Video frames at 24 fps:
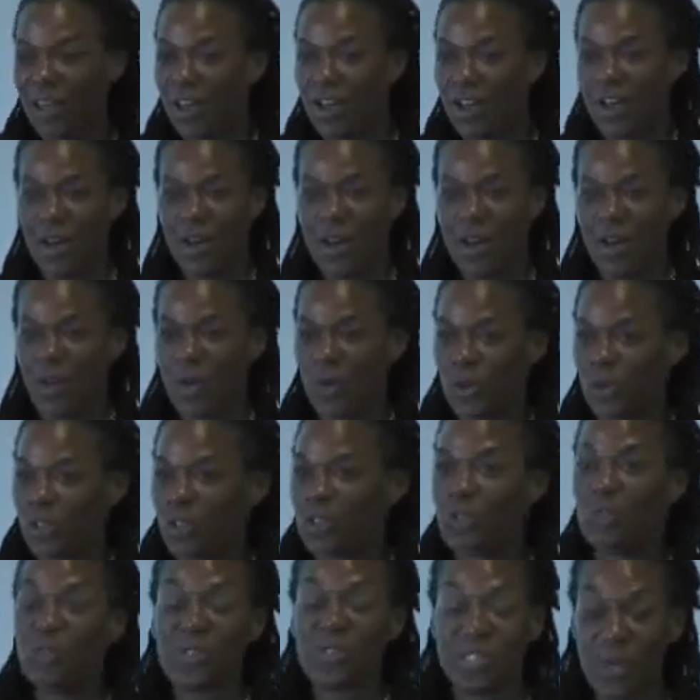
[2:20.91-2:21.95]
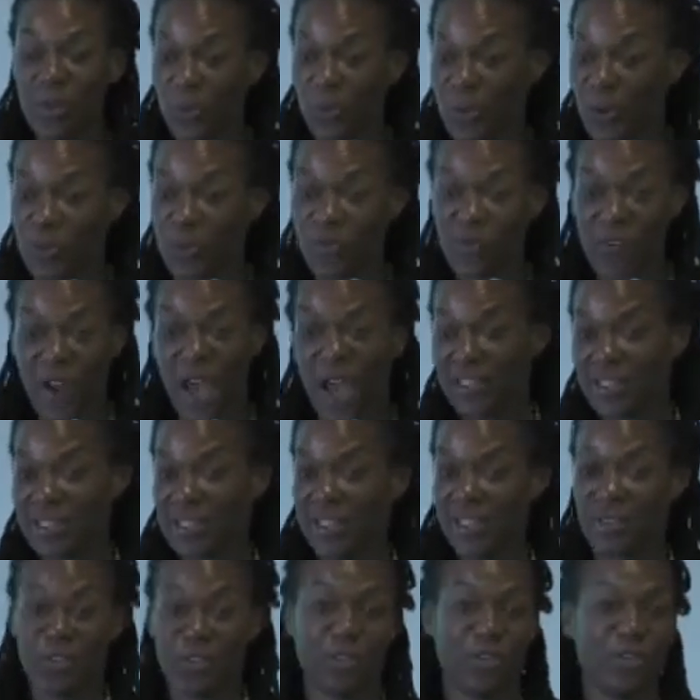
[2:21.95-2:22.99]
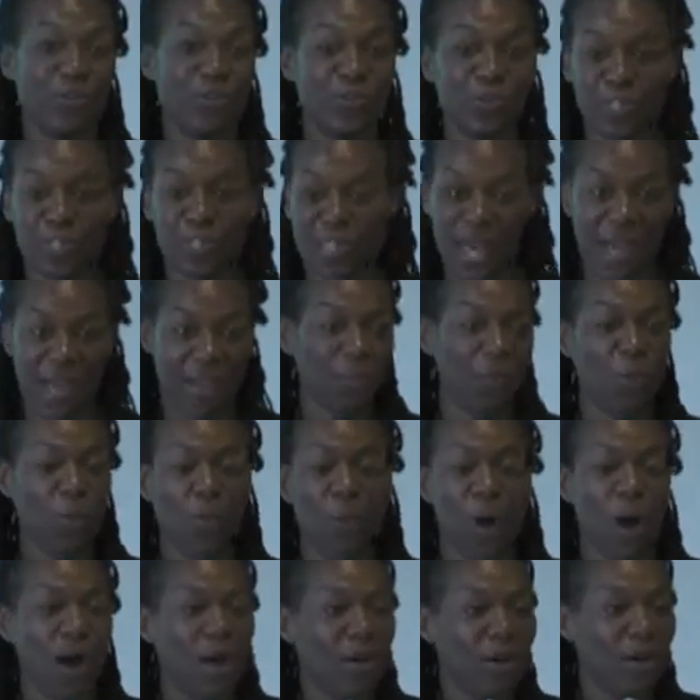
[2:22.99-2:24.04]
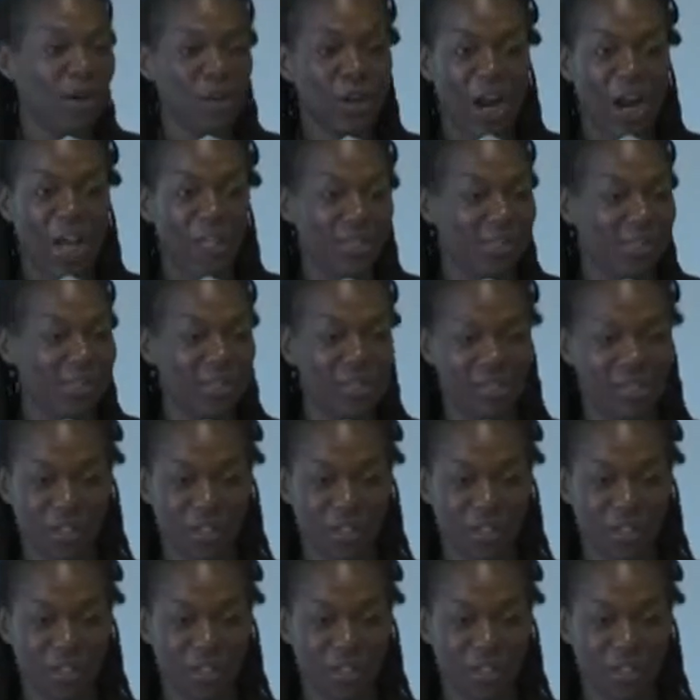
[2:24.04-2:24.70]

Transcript: um, or students that we're advising or students that you know walk across the,